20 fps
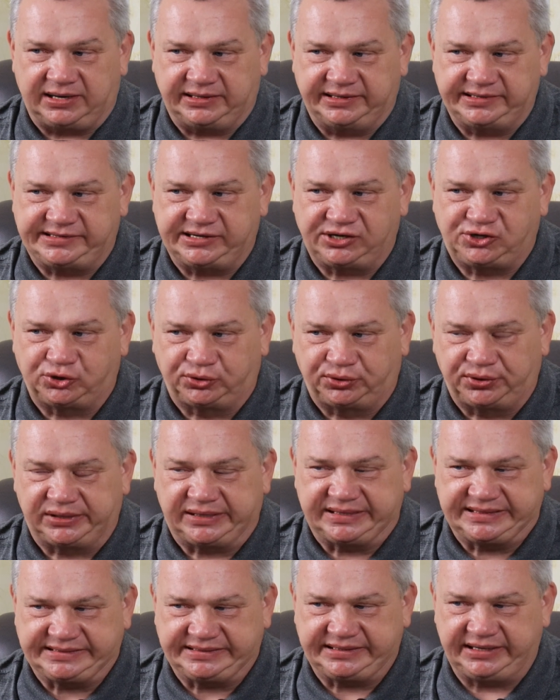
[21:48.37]
While the four
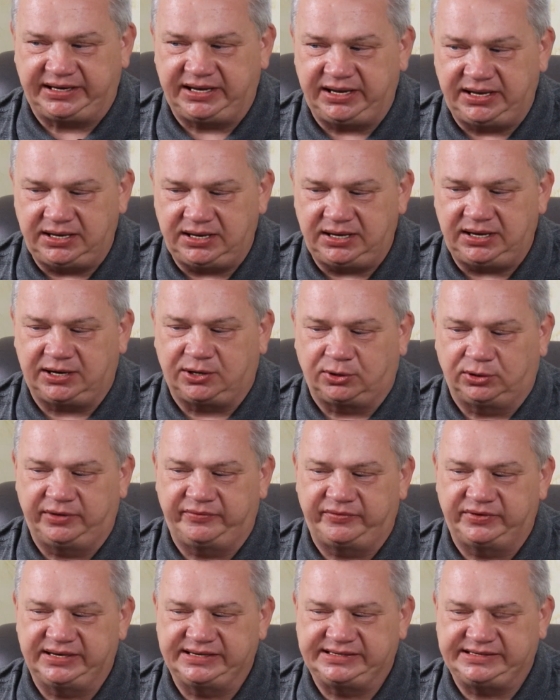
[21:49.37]
elements have been
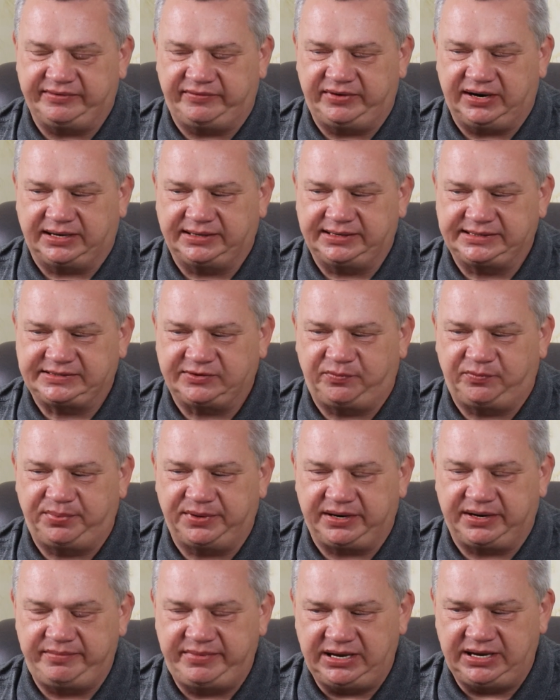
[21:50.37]
summoned and
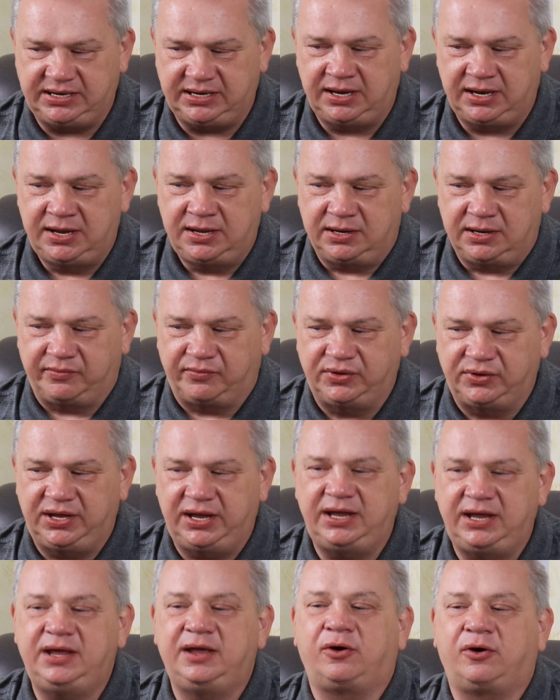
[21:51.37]
appeared in the
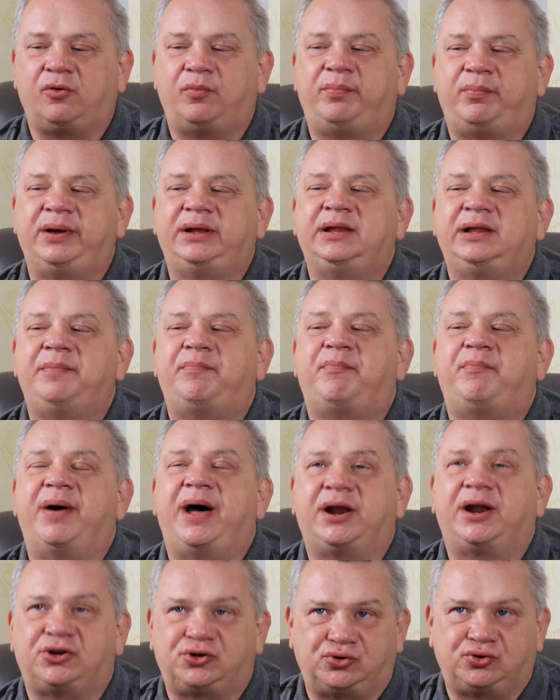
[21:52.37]
pyramid, they
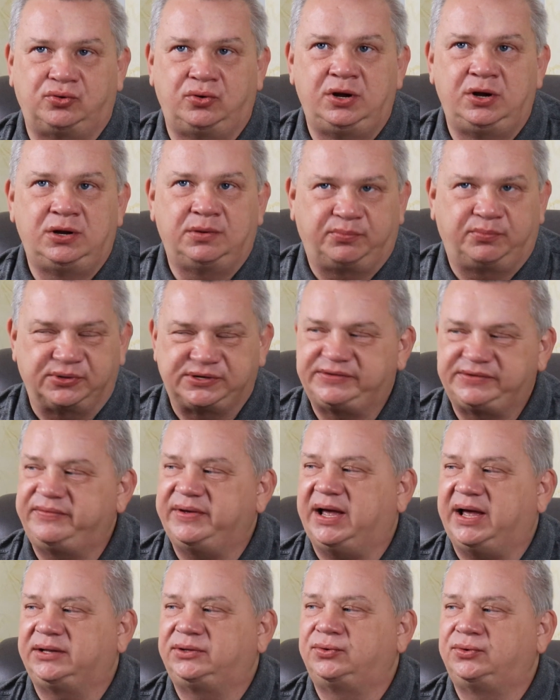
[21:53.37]
made the first
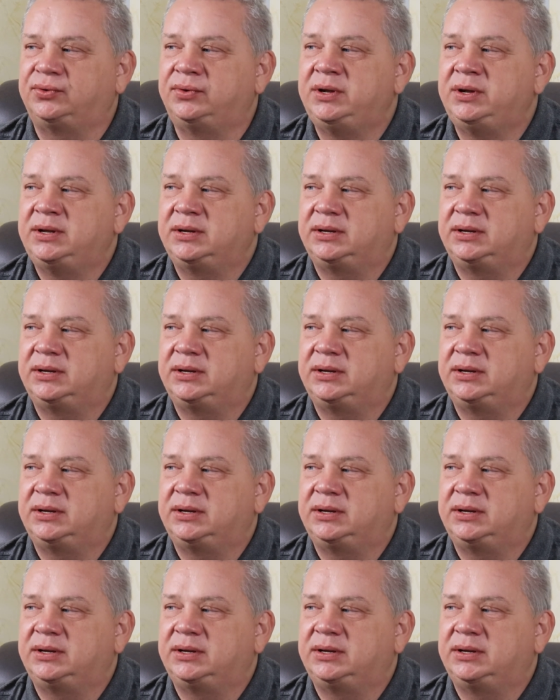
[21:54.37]
initiation,